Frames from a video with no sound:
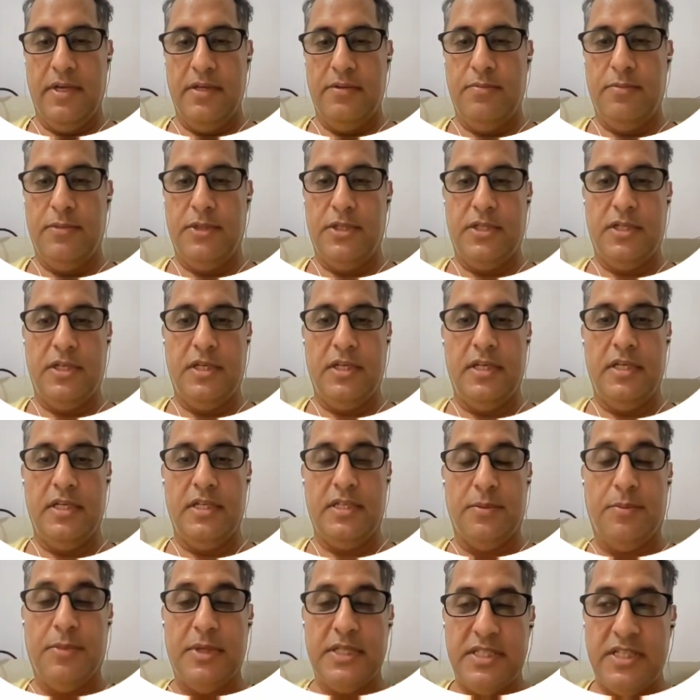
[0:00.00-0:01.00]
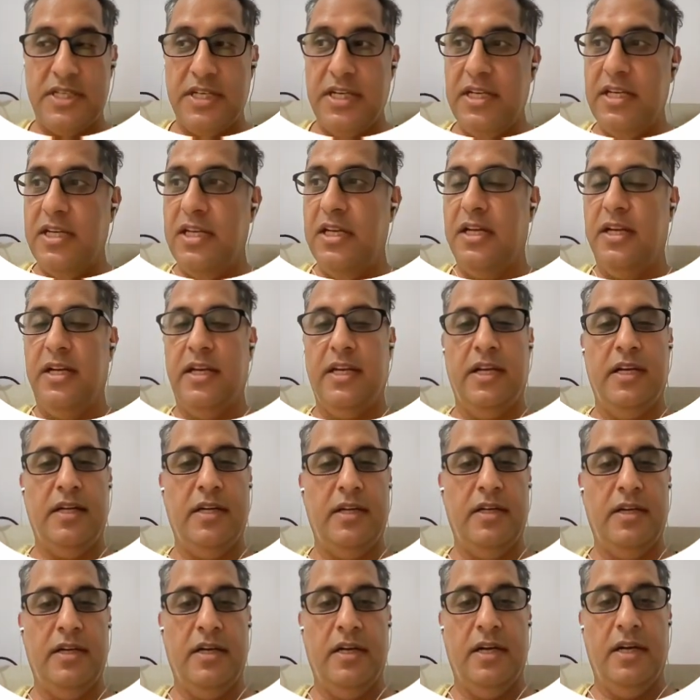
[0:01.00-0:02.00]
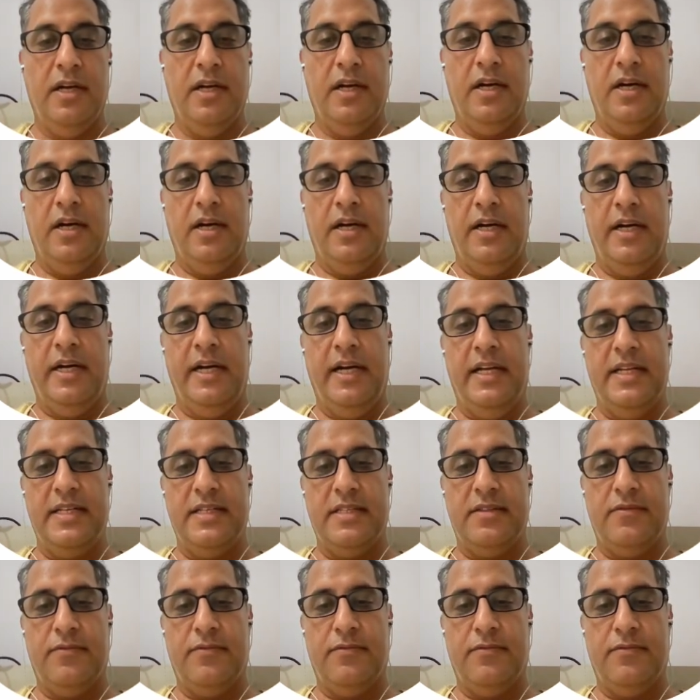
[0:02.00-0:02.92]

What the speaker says: machine, it's a machine learning data